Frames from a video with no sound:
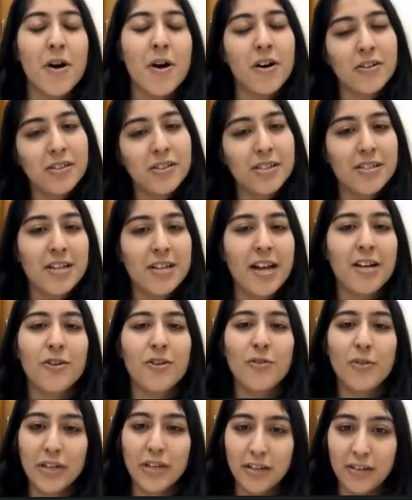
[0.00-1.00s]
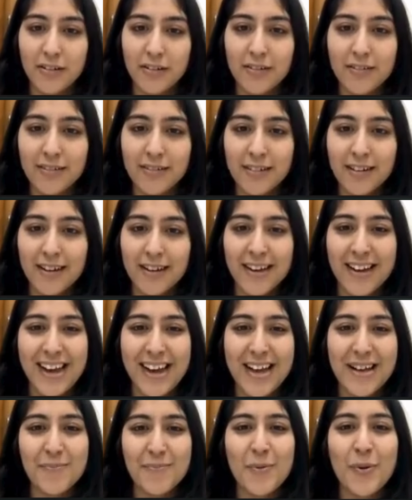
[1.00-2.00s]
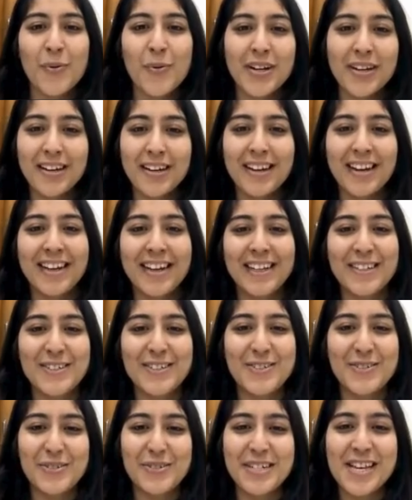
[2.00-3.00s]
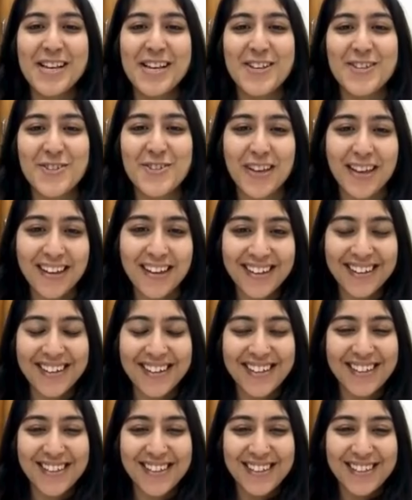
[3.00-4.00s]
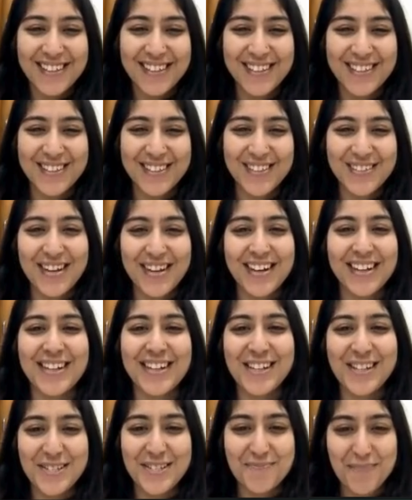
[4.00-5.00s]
artist and trainer. I'm more inclined to teaching, so I teach